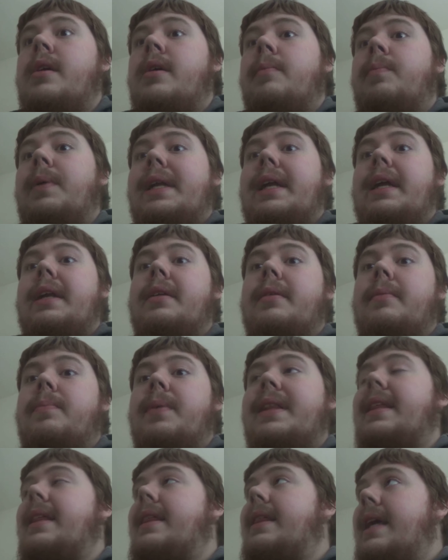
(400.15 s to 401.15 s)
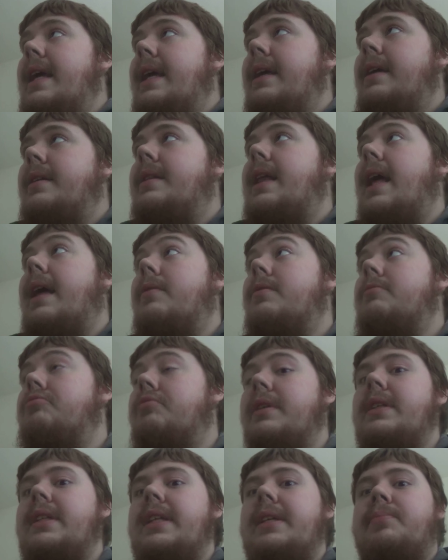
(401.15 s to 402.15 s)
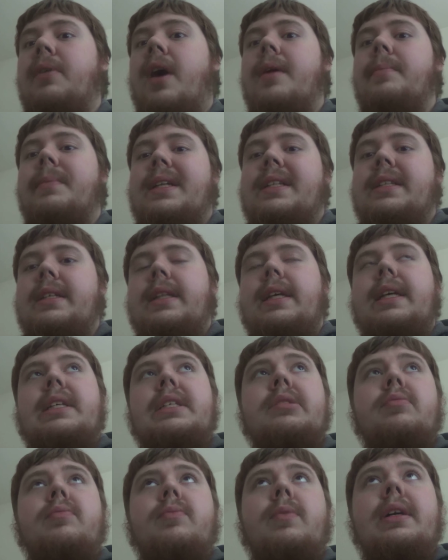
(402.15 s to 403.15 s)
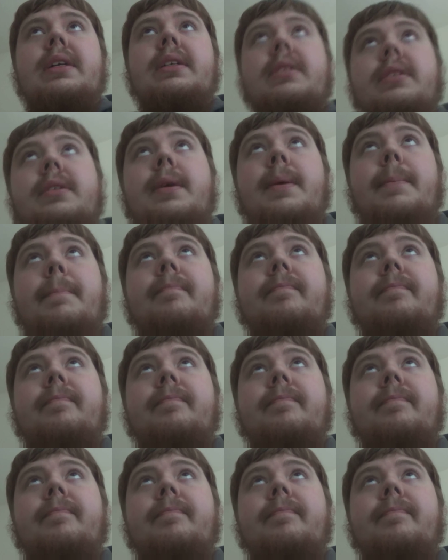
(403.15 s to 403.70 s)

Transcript: But the thing that really brought me to this was,